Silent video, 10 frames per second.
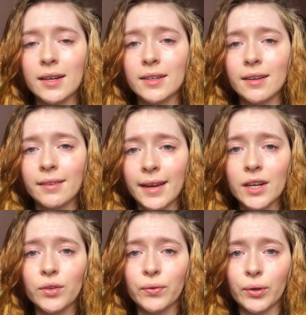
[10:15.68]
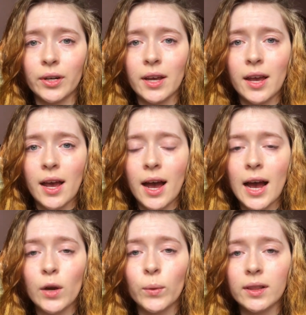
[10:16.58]
and therefore
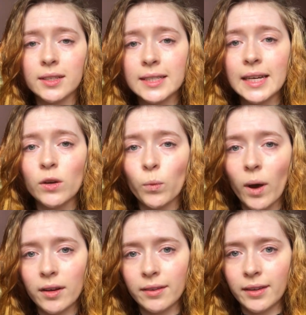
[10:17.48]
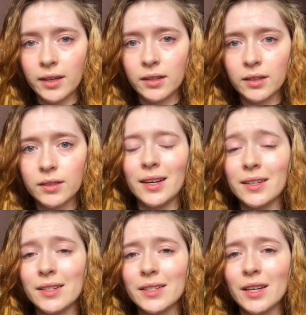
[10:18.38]
I will say one thing:
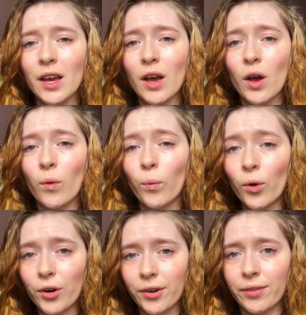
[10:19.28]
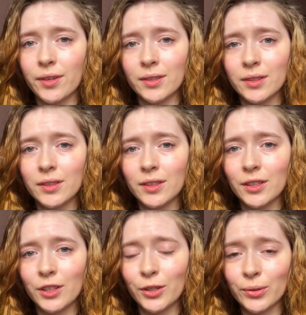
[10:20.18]
it is worth
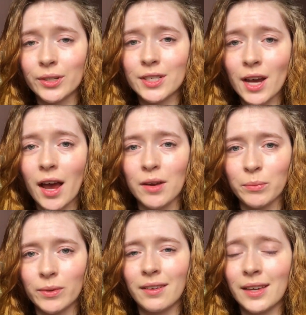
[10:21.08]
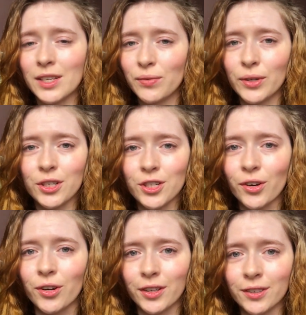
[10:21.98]
your time, that's for
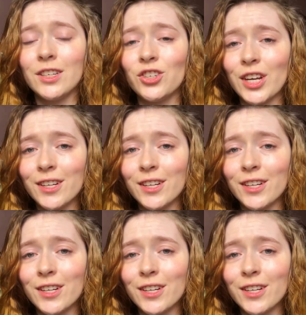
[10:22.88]
sure. In